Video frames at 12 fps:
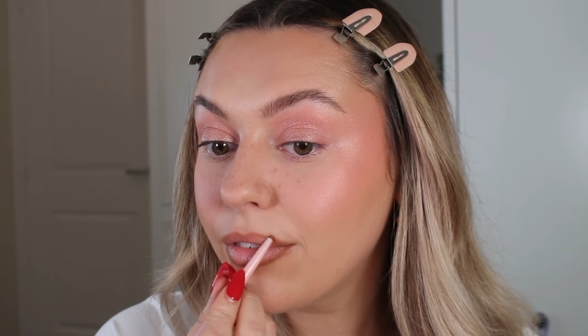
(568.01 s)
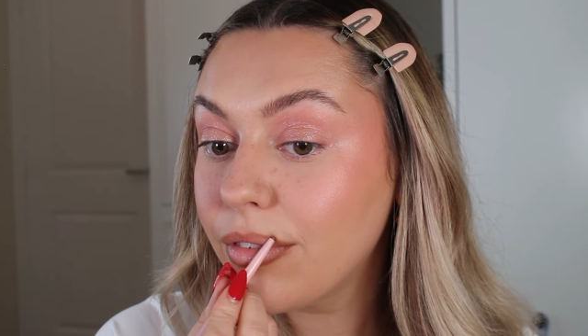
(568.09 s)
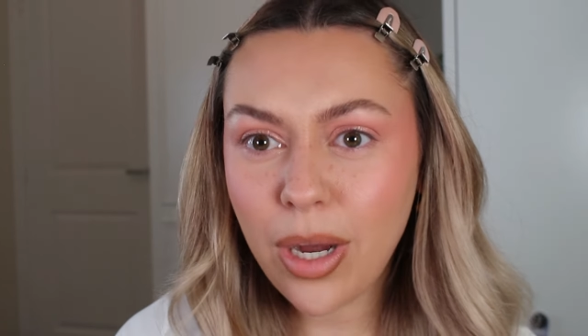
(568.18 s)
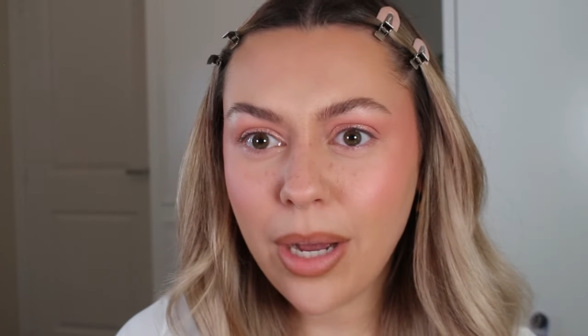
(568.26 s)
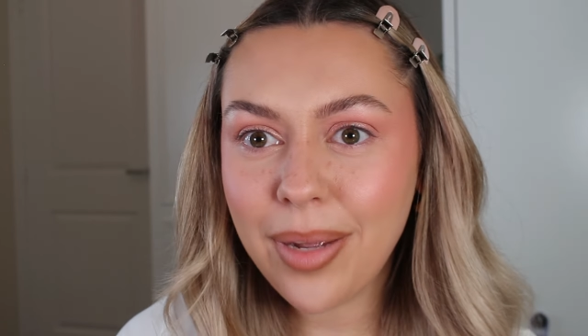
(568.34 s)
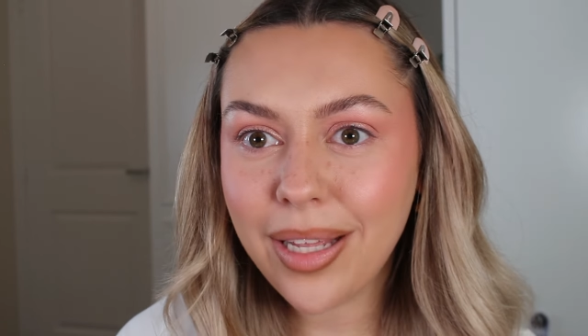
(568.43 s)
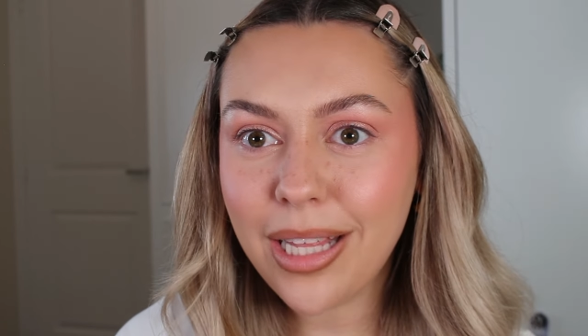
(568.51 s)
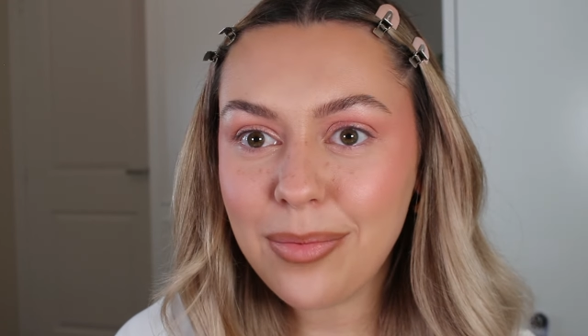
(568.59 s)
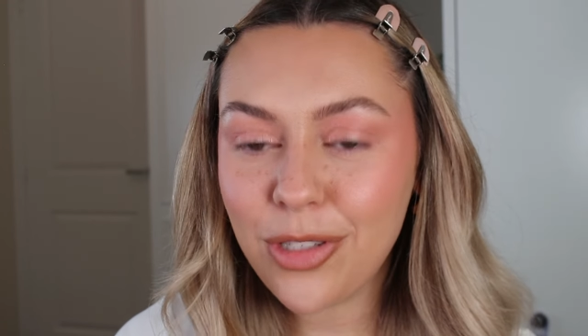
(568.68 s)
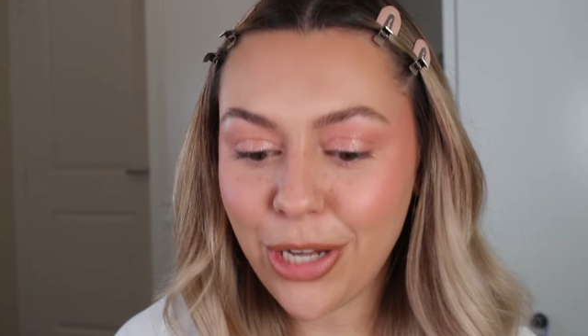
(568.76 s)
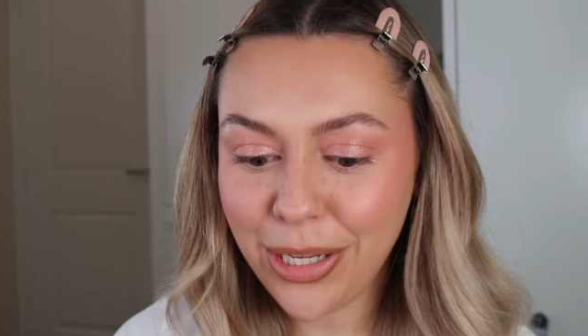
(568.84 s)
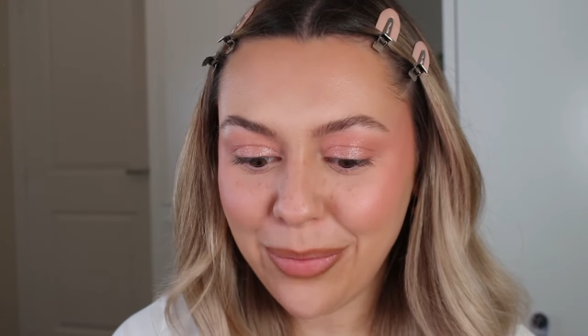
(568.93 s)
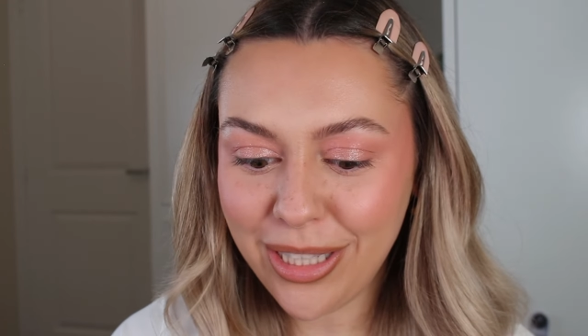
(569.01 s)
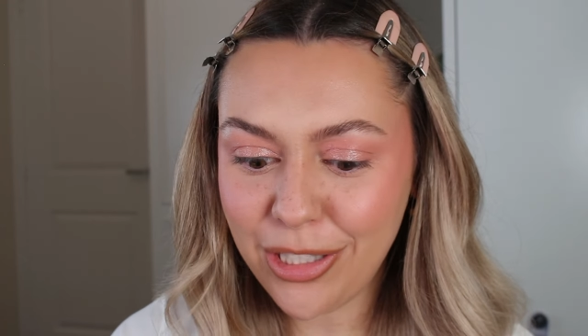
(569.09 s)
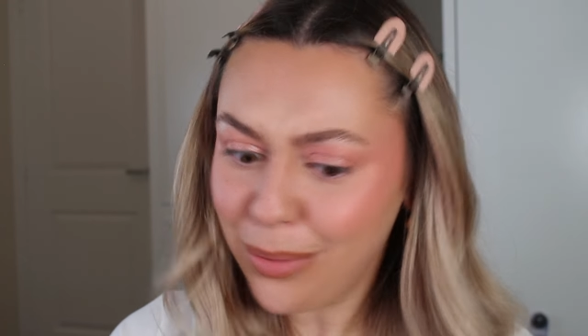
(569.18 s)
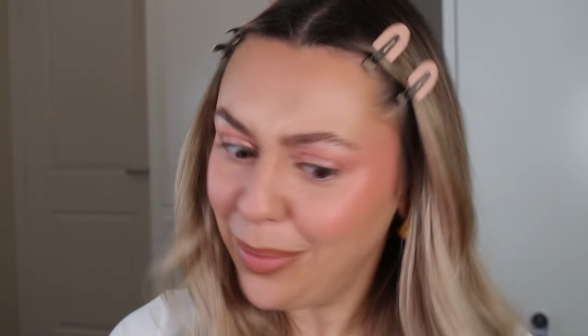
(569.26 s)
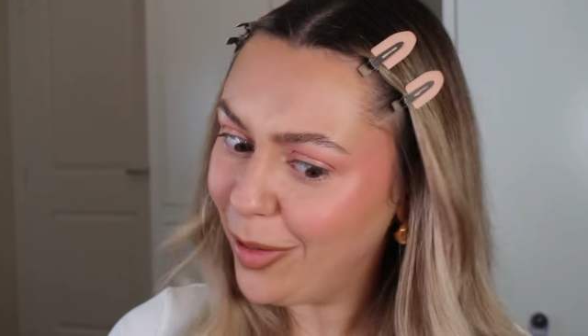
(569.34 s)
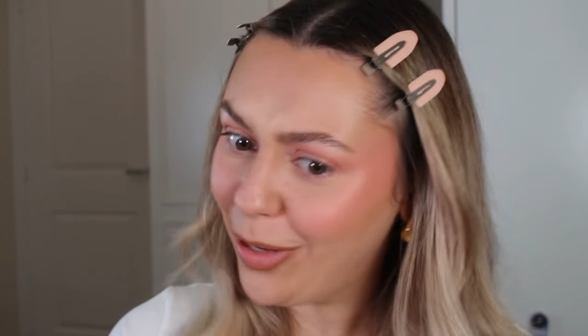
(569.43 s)
Wow, my lips genuinely
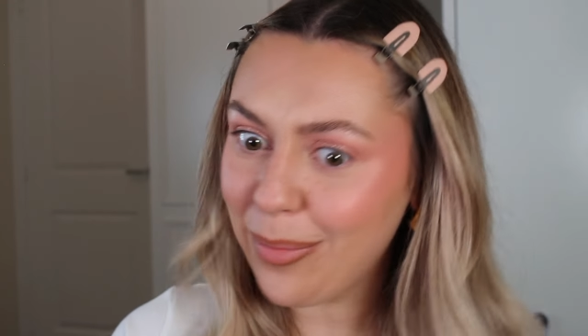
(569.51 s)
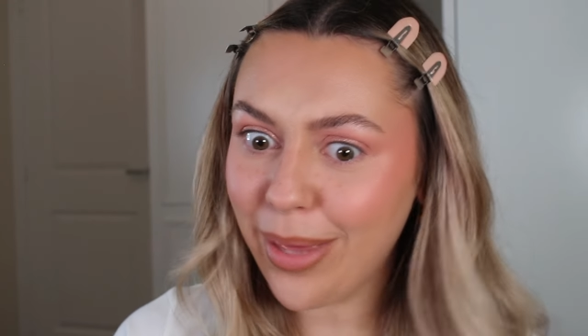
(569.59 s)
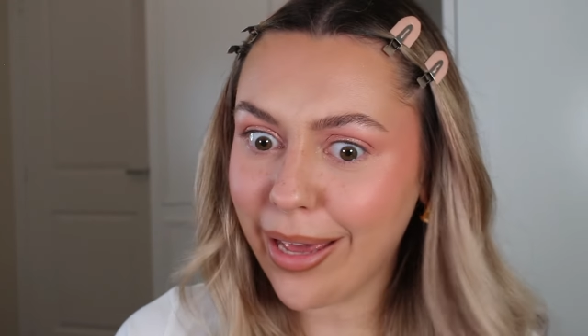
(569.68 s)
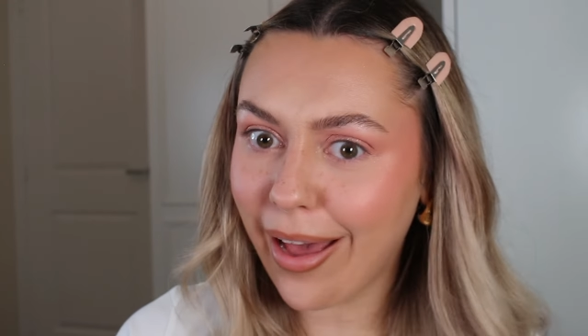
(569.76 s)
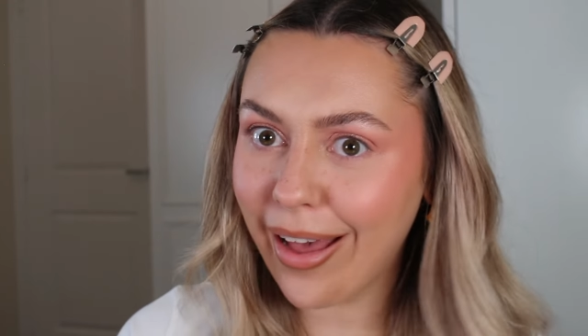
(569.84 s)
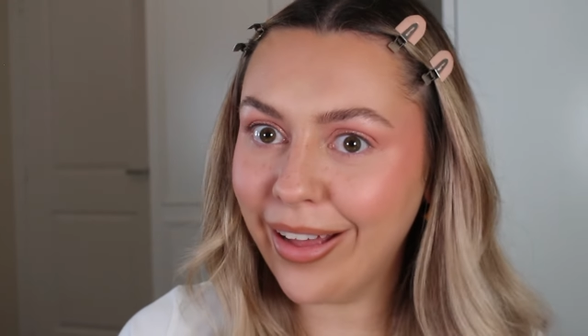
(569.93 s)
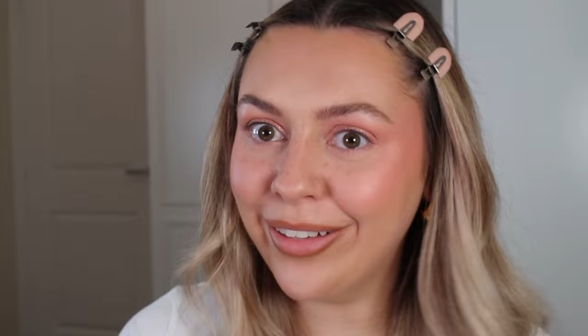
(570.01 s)
do be looking bigger.